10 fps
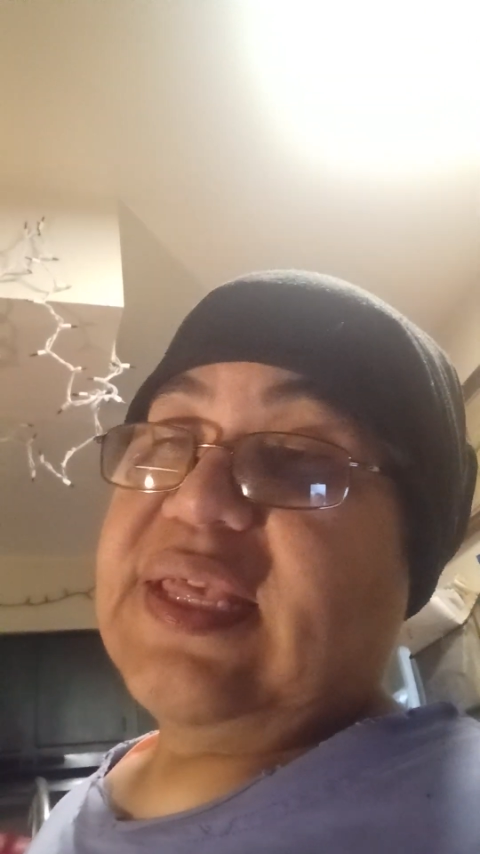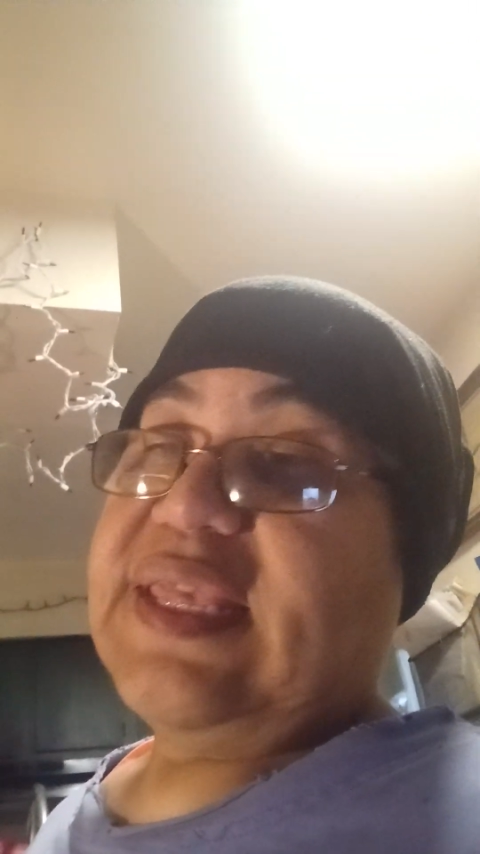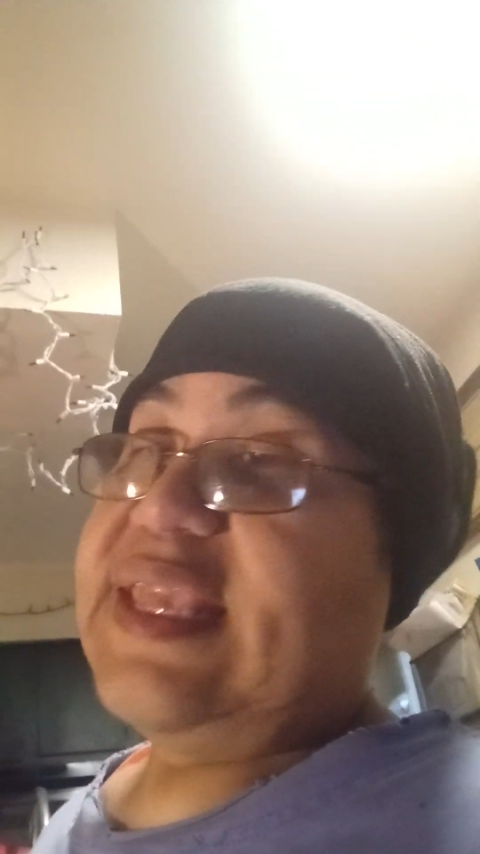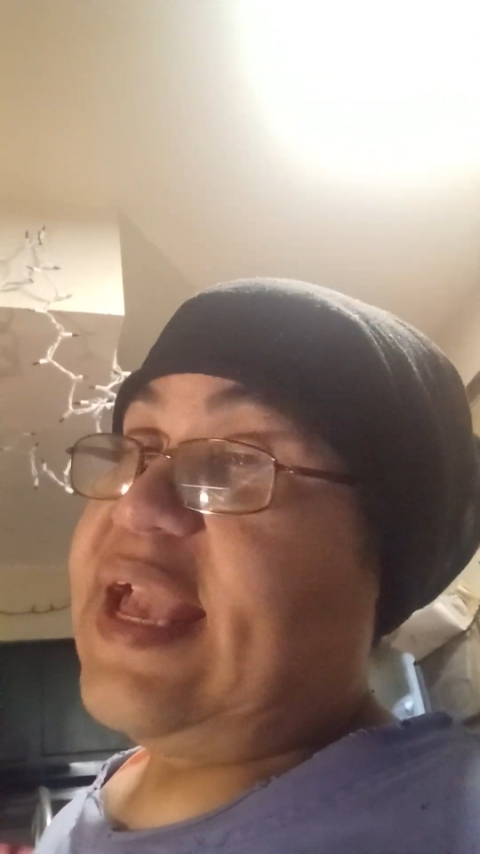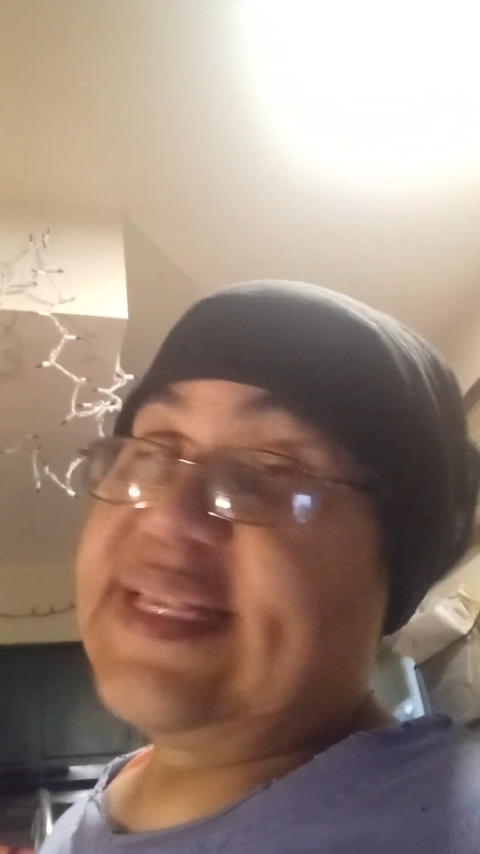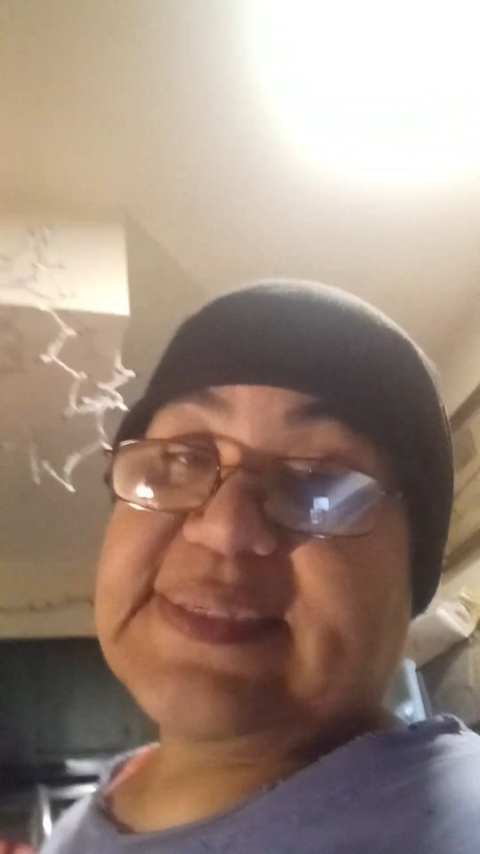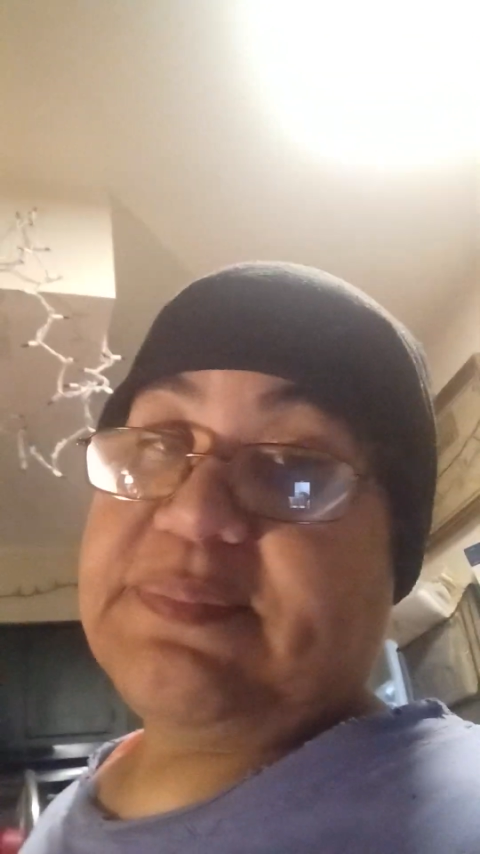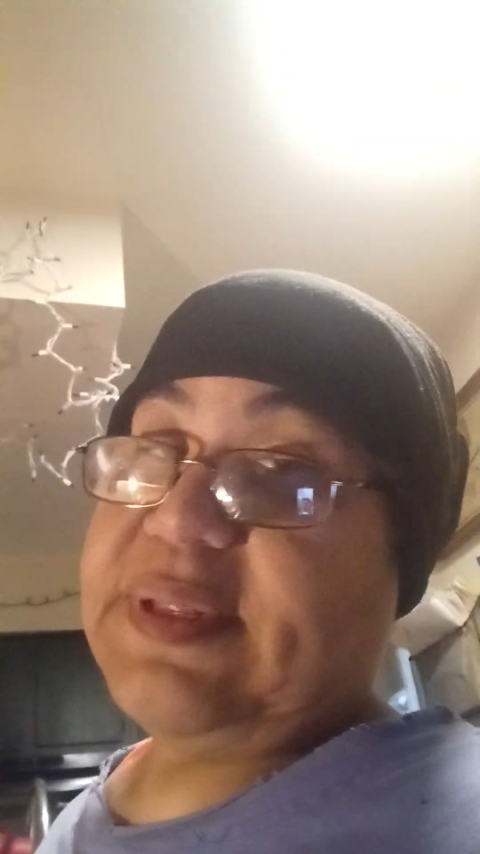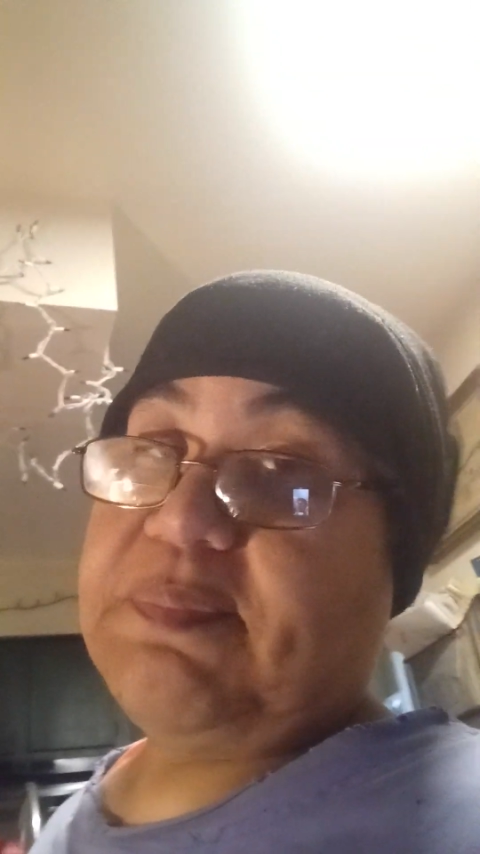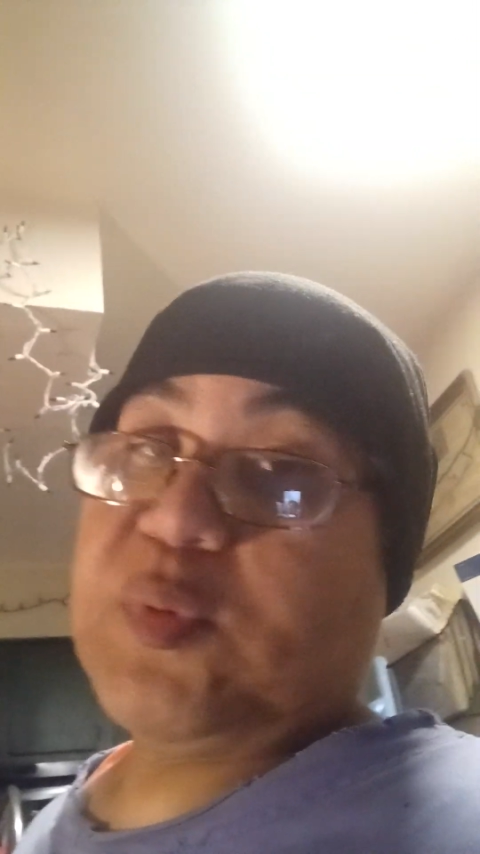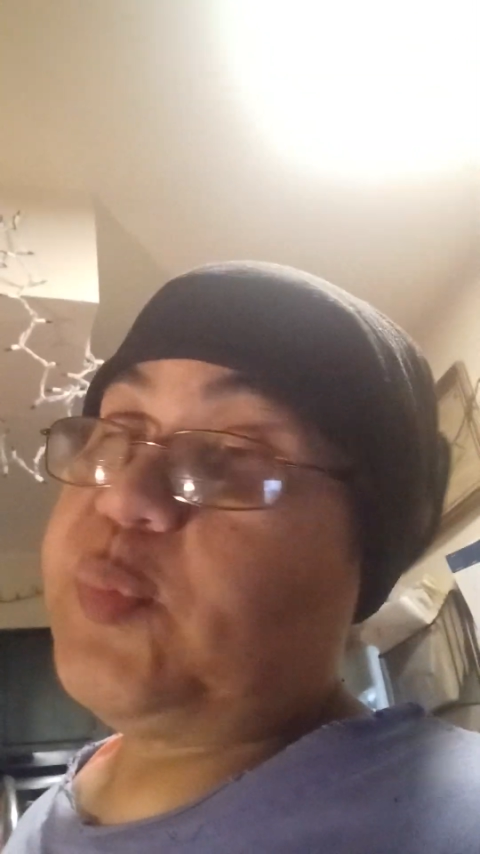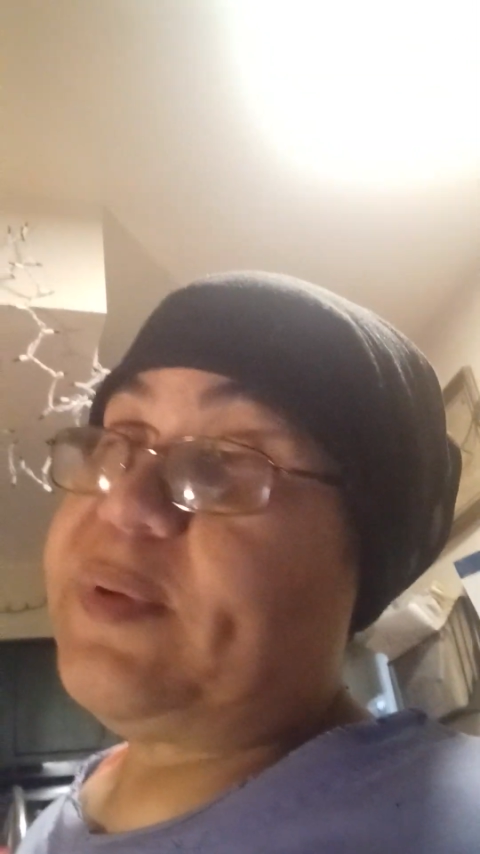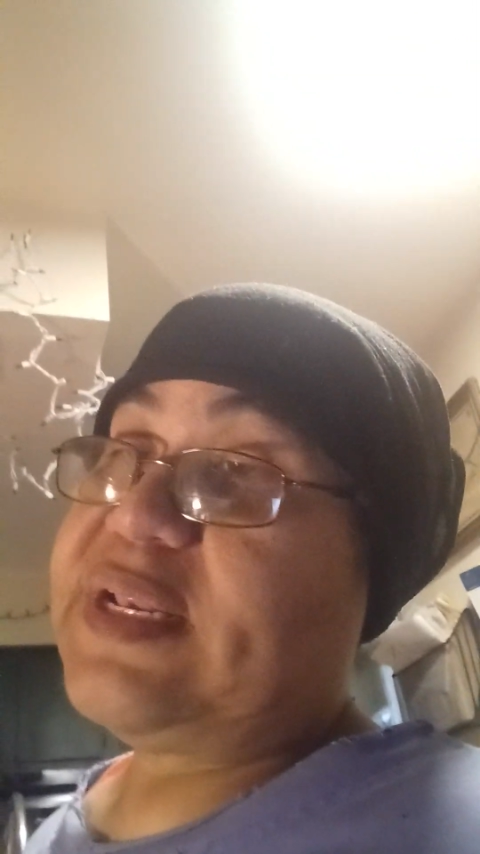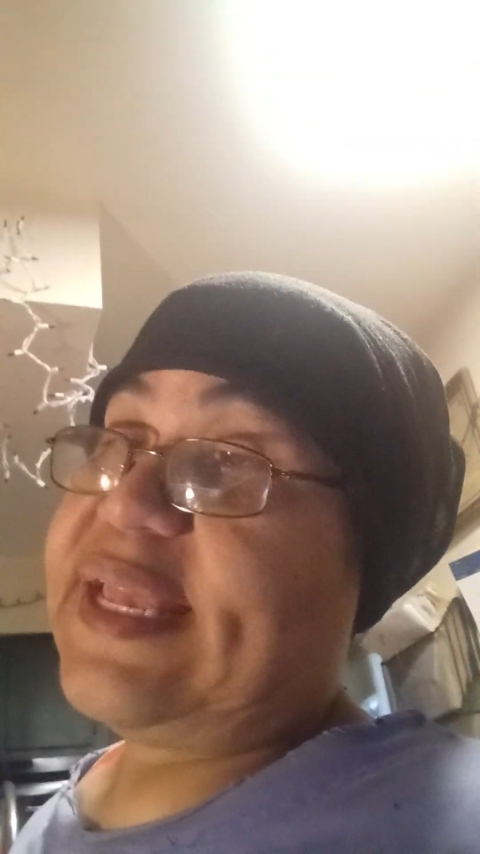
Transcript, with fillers: He hasn't been pooping